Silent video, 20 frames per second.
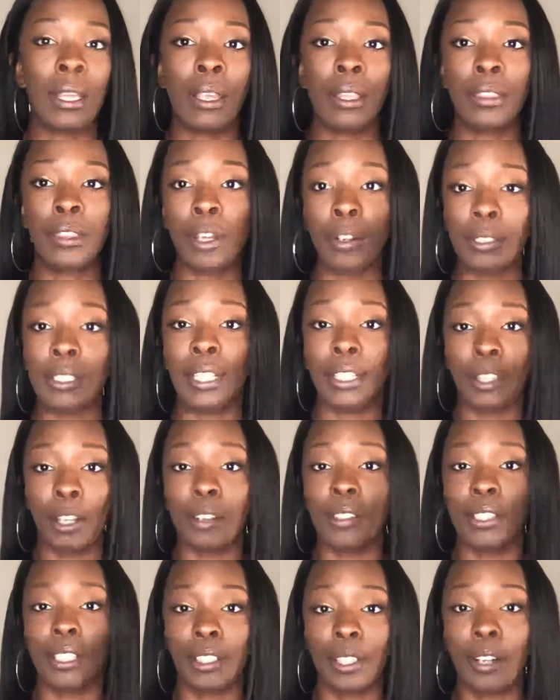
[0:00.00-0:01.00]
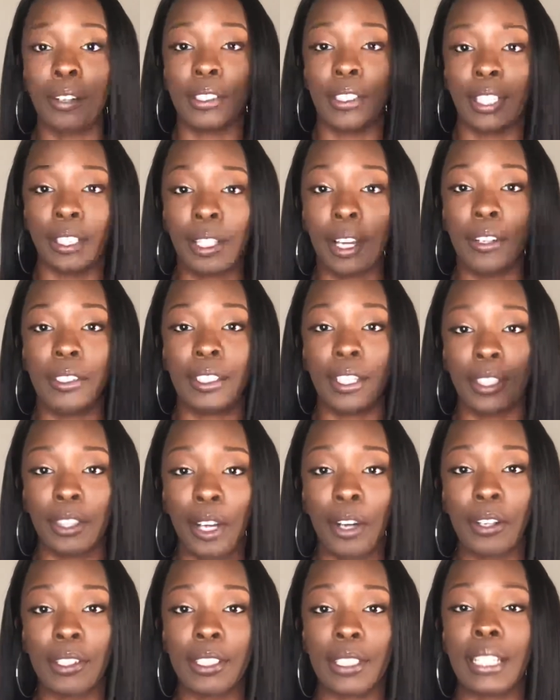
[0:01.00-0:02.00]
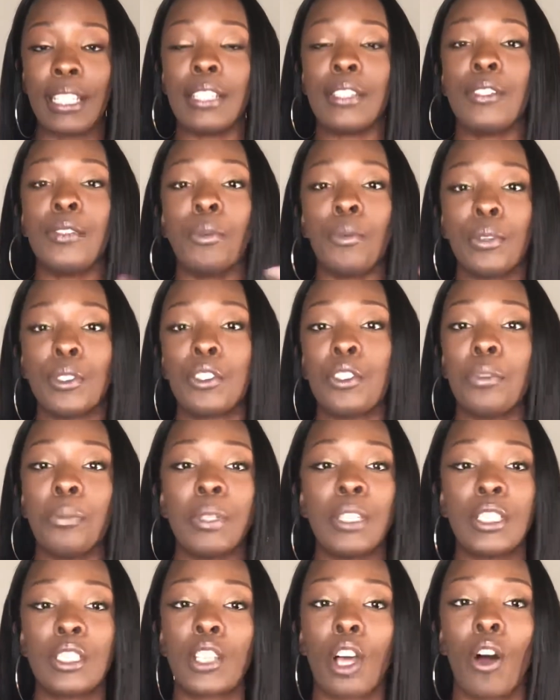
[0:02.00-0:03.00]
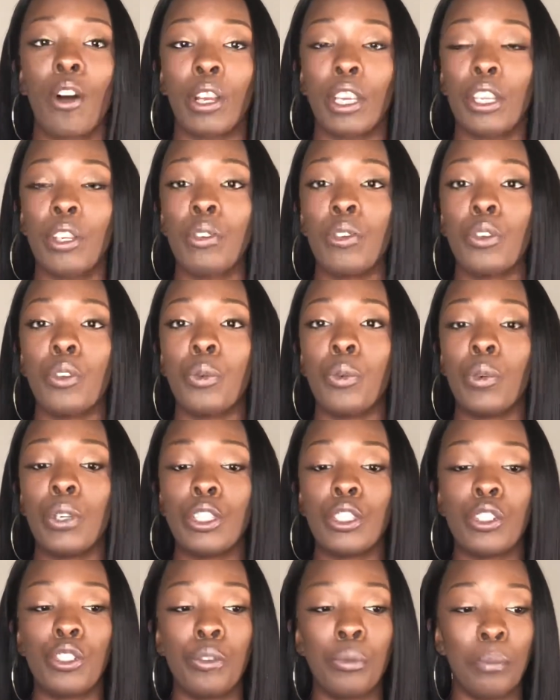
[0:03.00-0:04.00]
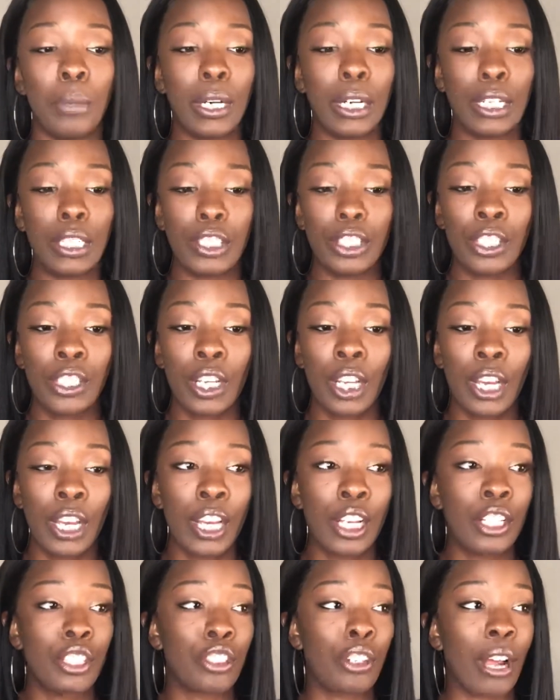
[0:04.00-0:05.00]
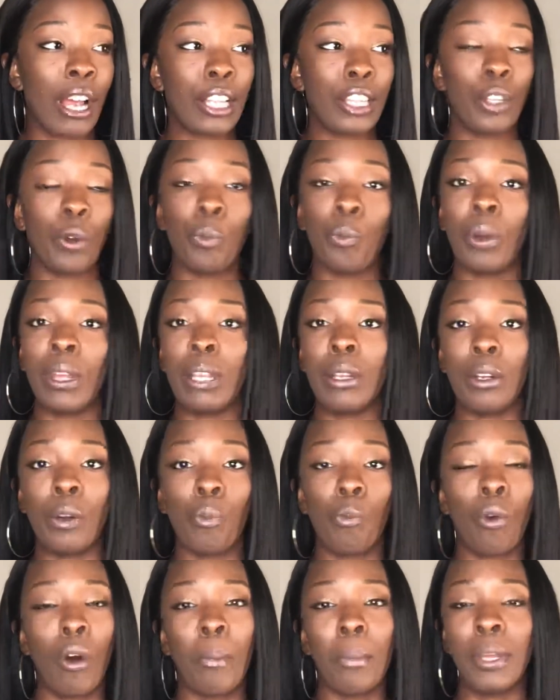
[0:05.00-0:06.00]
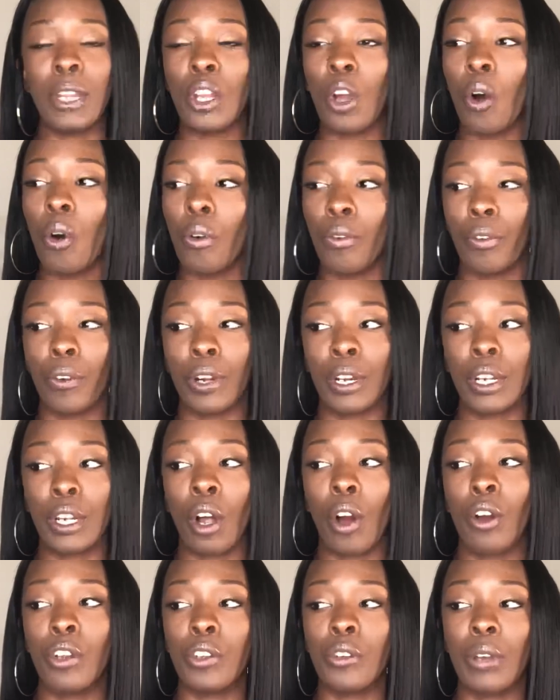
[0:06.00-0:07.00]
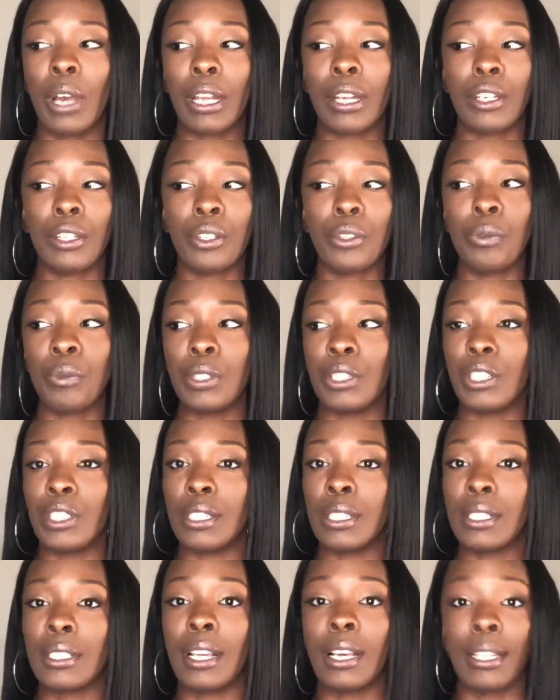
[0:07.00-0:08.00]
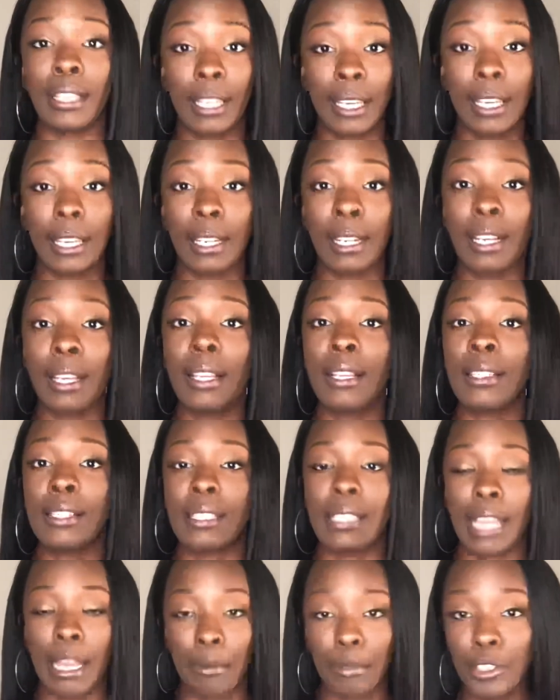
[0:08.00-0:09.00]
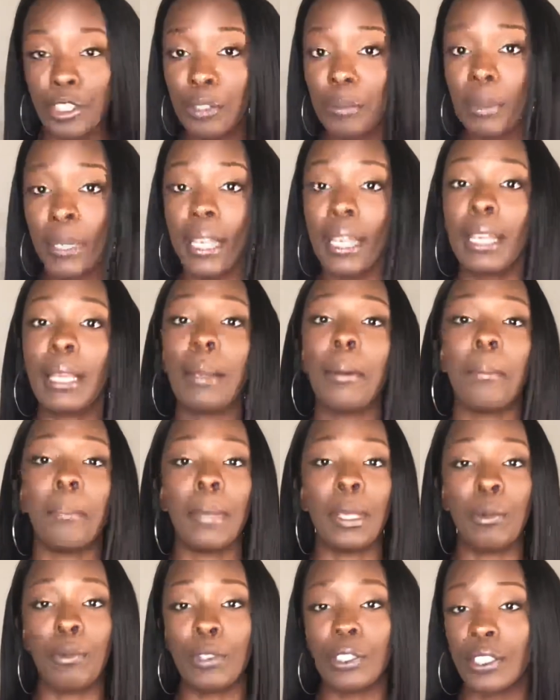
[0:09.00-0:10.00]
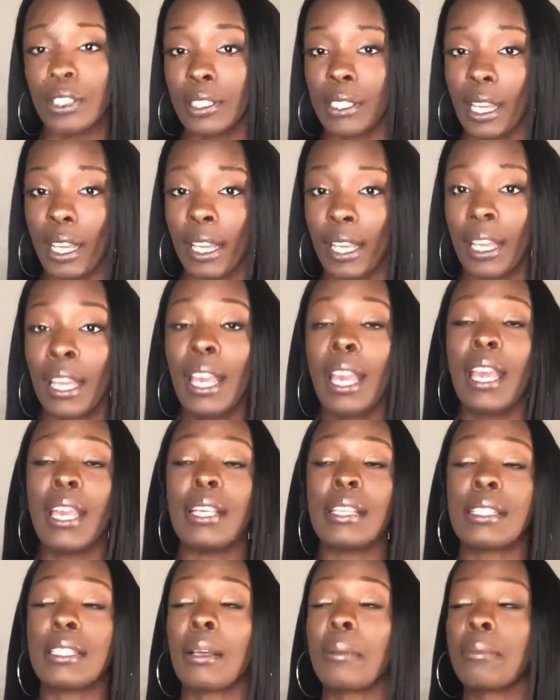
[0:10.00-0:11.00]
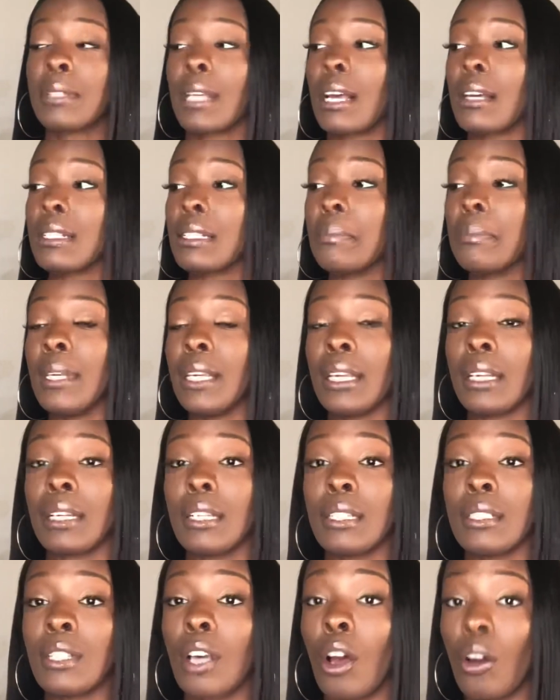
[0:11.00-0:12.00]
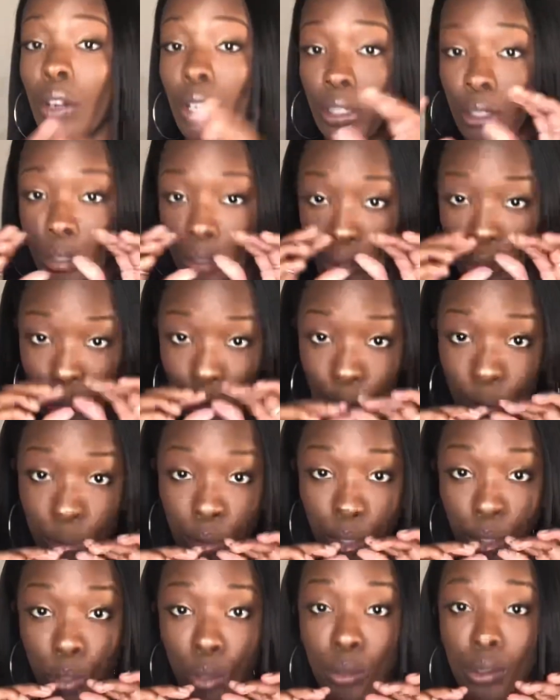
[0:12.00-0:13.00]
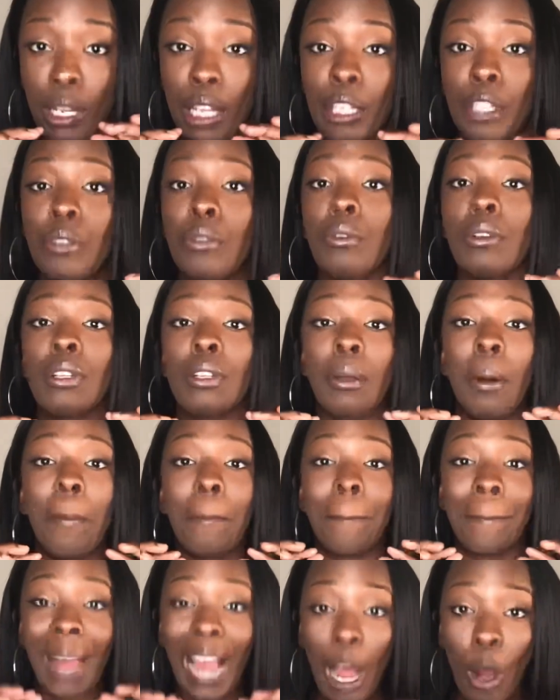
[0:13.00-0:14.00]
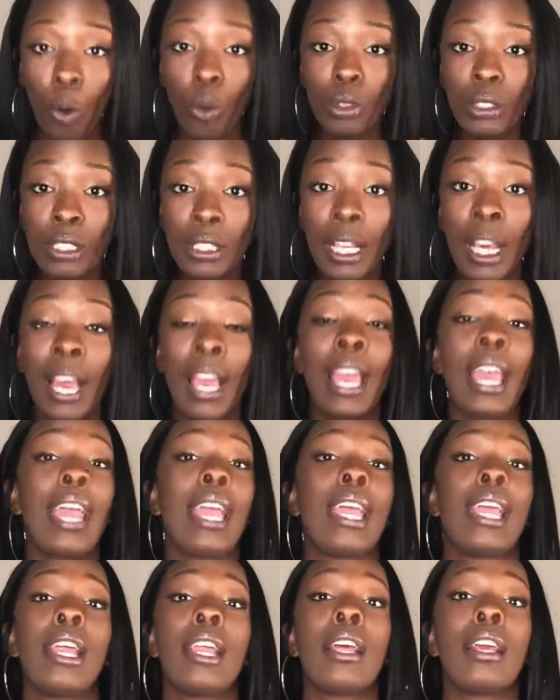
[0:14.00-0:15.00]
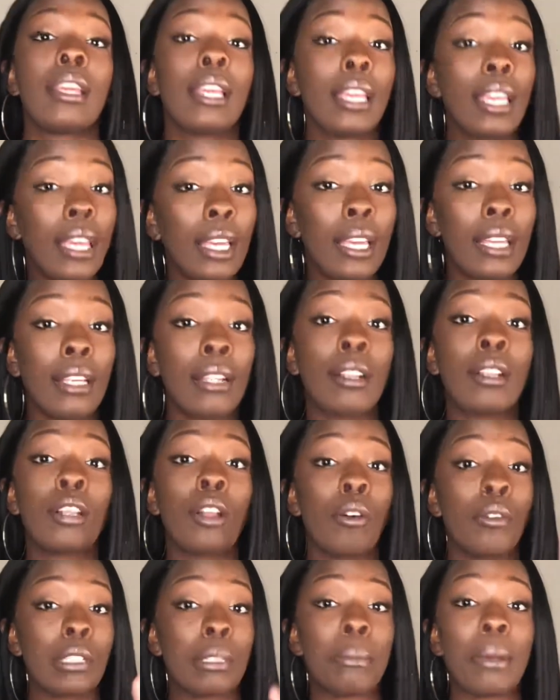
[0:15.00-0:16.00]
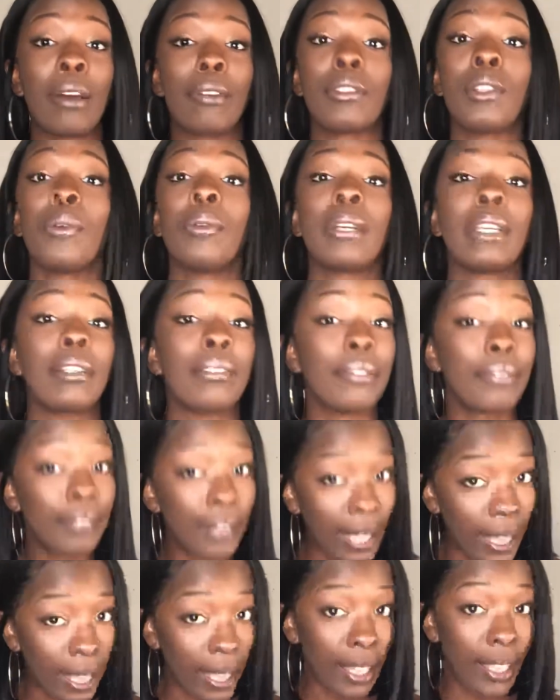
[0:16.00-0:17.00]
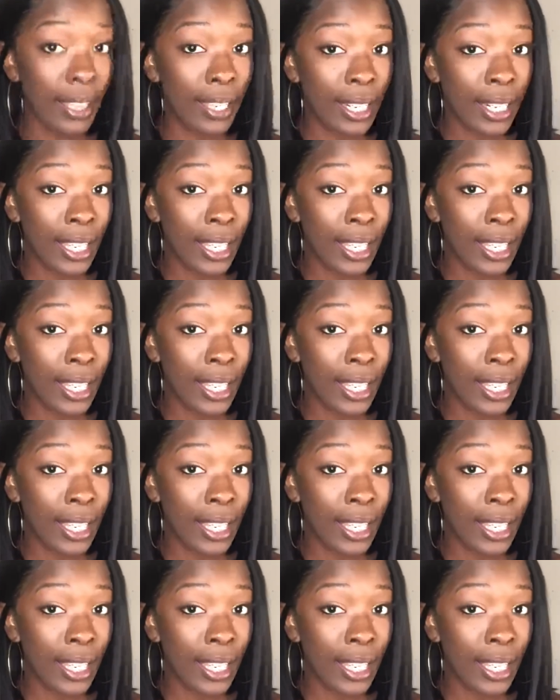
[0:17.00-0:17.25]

thirsty thirsty thirsty thirsty thirsty is doing too much talking you doing too much trying to win the woman over and all you got to do is just again say what you mean mean what you say and sometimes men could talk a little too little like you a little mouse and again closed mouth don't get fed